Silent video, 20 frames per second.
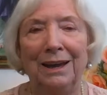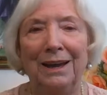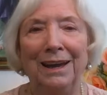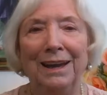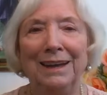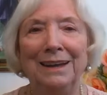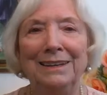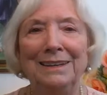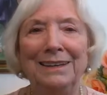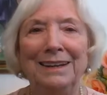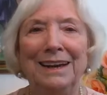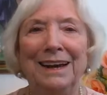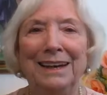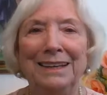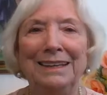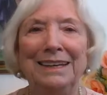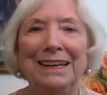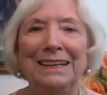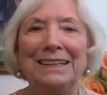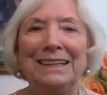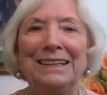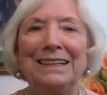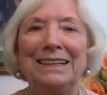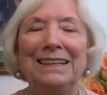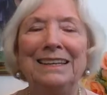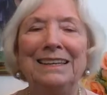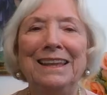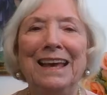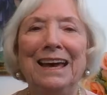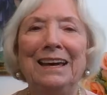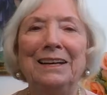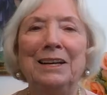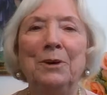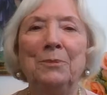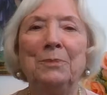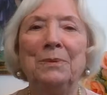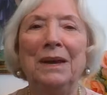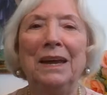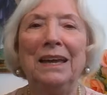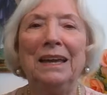And I need to clean that
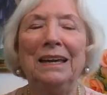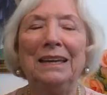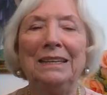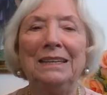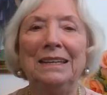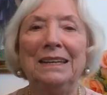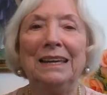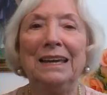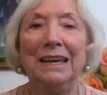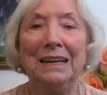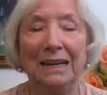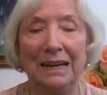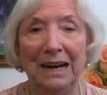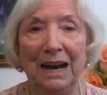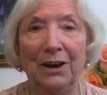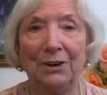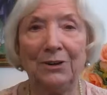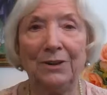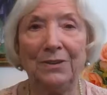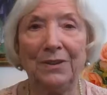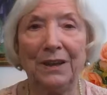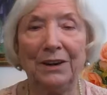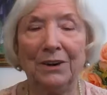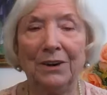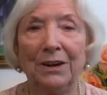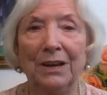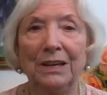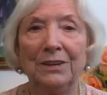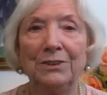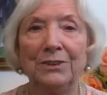up and get it out of there